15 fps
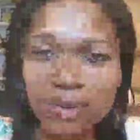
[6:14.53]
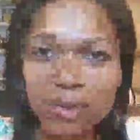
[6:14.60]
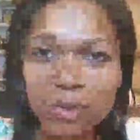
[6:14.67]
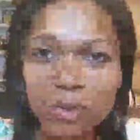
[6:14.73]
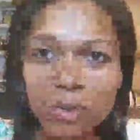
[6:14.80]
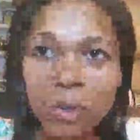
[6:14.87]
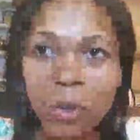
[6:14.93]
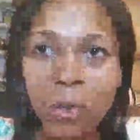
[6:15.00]

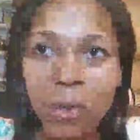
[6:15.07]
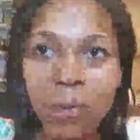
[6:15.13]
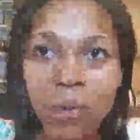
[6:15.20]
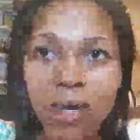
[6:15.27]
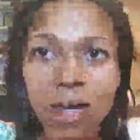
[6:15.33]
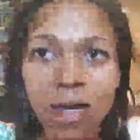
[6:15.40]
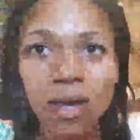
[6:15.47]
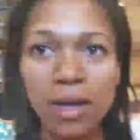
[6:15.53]

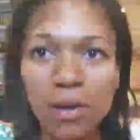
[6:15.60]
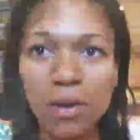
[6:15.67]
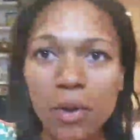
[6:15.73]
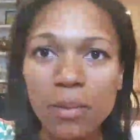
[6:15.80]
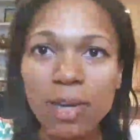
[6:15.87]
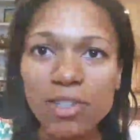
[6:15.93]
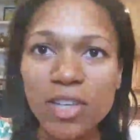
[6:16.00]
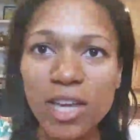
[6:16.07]
So
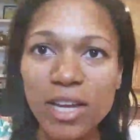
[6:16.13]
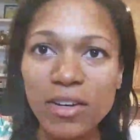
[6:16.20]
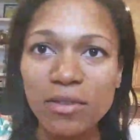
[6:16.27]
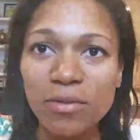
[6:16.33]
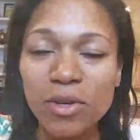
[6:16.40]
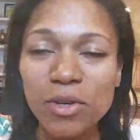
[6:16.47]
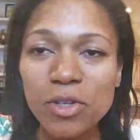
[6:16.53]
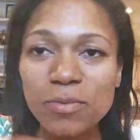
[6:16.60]
going back to
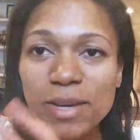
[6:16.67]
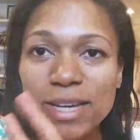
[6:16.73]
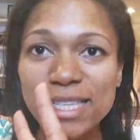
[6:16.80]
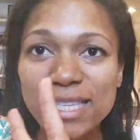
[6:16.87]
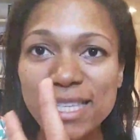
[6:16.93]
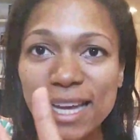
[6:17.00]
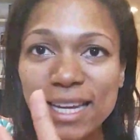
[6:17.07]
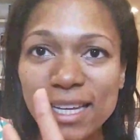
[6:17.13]
interviews, my
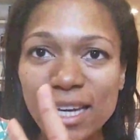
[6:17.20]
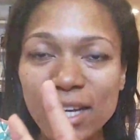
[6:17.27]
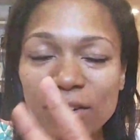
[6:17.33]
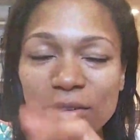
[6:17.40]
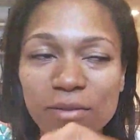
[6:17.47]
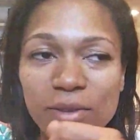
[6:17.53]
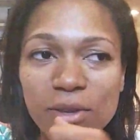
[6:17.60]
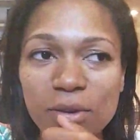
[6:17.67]
second
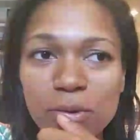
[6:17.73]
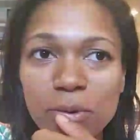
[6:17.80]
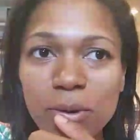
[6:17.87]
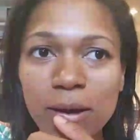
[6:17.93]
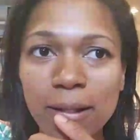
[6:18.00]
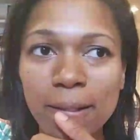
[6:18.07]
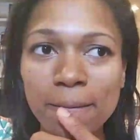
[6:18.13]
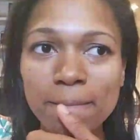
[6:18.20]

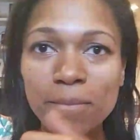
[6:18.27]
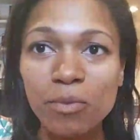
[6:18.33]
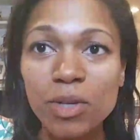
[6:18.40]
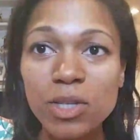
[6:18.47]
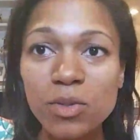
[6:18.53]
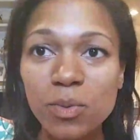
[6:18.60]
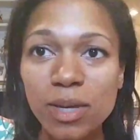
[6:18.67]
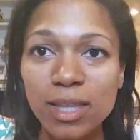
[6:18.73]
interview
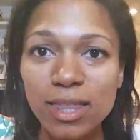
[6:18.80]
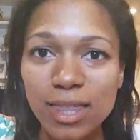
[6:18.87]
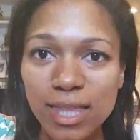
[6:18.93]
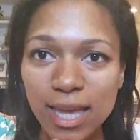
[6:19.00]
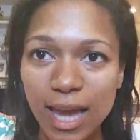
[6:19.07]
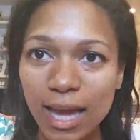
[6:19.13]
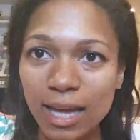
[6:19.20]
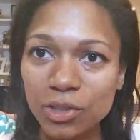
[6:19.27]
was with
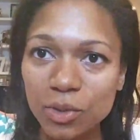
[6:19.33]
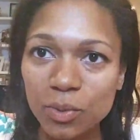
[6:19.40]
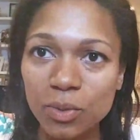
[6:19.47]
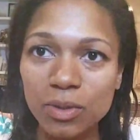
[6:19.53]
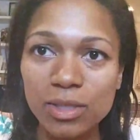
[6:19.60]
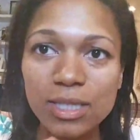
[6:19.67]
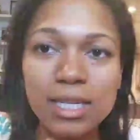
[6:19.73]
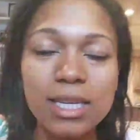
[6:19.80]
the
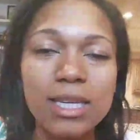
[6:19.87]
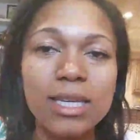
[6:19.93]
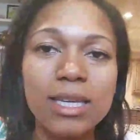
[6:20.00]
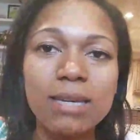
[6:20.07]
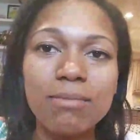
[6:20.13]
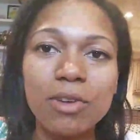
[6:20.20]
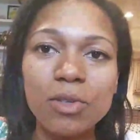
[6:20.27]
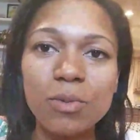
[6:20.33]
actual
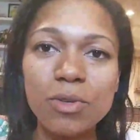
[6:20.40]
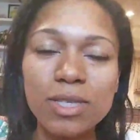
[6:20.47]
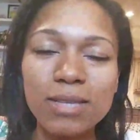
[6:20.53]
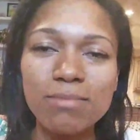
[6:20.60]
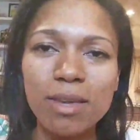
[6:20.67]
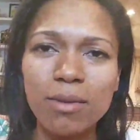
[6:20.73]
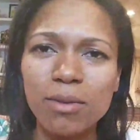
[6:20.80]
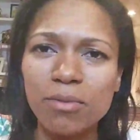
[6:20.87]
team. I was supposed to
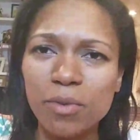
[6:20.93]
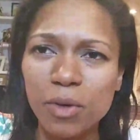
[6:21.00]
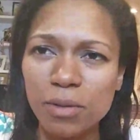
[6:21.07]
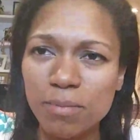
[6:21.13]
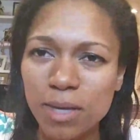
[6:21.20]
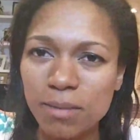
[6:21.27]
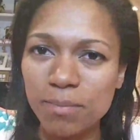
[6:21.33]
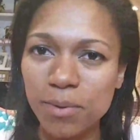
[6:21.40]
meet with 4
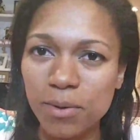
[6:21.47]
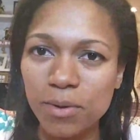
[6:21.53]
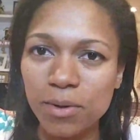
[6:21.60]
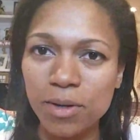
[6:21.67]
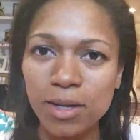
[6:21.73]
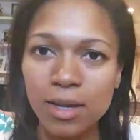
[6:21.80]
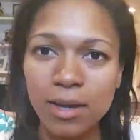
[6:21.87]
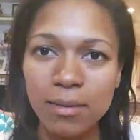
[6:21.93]

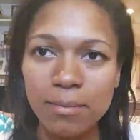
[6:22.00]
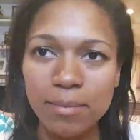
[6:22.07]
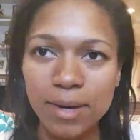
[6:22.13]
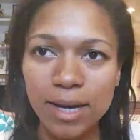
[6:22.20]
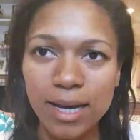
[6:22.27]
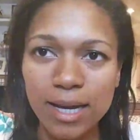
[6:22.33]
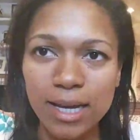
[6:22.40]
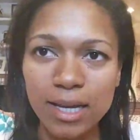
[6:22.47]
people,
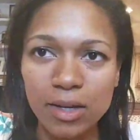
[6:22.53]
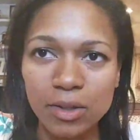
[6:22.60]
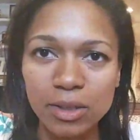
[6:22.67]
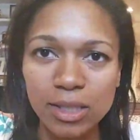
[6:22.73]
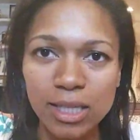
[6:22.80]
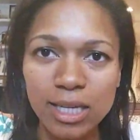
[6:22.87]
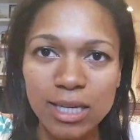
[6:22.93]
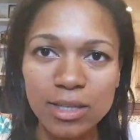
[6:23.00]
but
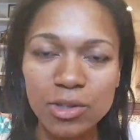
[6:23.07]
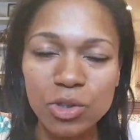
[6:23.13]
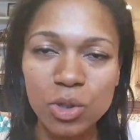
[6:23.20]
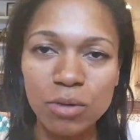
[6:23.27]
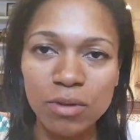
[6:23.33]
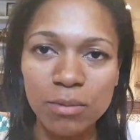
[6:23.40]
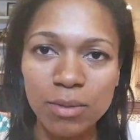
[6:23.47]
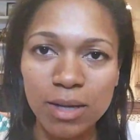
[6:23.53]
only
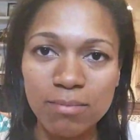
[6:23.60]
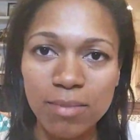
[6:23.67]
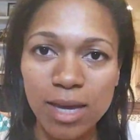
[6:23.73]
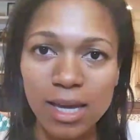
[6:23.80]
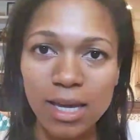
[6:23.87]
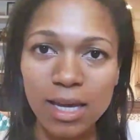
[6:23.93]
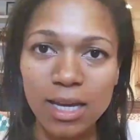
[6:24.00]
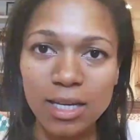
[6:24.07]
2 of them could
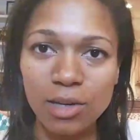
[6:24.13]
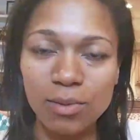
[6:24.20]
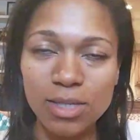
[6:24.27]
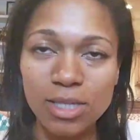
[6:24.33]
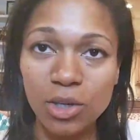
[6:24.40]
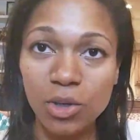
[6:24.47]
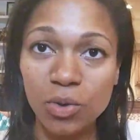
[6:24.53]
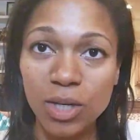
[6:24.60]
make it, and it
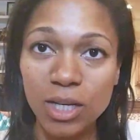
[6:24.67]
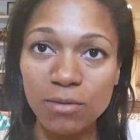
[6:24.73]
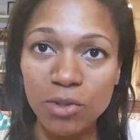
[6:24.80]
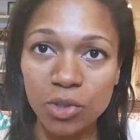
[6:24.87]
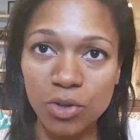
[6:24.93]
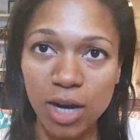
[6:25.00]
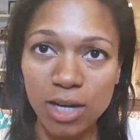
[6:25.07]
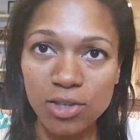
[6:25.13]
was the creative
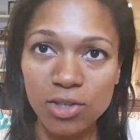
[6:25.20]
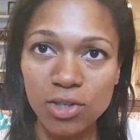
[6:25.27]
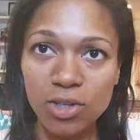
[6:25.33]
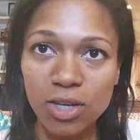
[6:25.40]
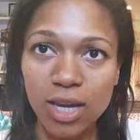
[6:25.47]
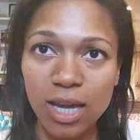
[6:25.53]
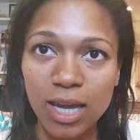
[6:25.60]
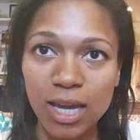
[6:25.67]

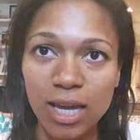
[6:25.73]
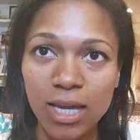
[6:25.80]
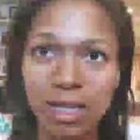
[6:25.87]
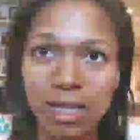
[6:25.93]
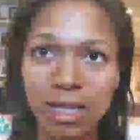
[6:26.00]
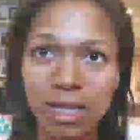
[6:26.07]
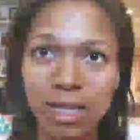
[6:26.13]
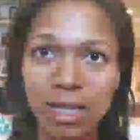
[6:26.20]
director
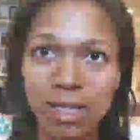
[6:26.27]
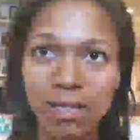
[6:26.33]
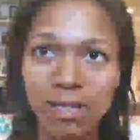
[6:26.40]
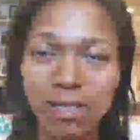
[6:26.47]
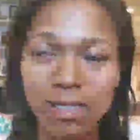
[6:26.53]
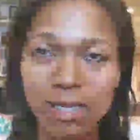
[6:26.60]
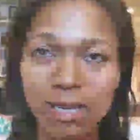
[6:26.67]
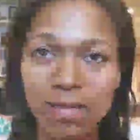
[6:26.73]
and
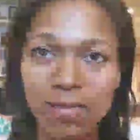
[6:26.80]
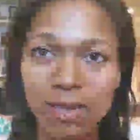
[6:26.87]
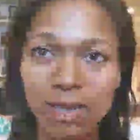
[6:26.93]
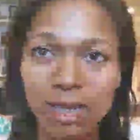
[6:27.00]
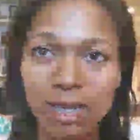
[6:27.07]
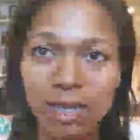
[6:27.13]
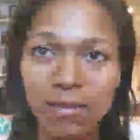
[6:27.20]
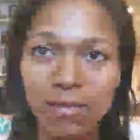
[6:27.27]
the team
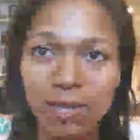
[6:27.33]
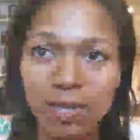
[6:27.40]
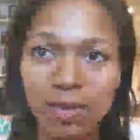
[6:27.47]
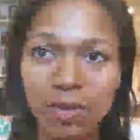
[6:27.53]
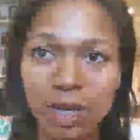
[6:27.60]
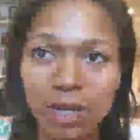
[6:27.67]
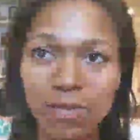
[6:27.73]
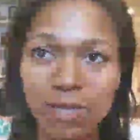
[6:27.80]
lead of the
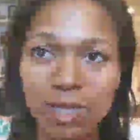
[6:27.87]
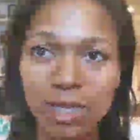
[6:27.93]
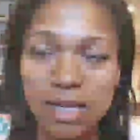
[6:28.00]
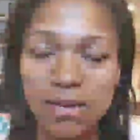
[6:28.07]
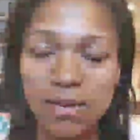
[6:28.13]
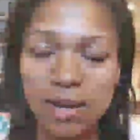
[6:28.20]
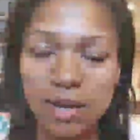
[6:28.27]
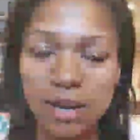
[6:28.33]
creative
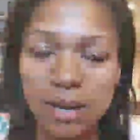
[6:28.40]
team.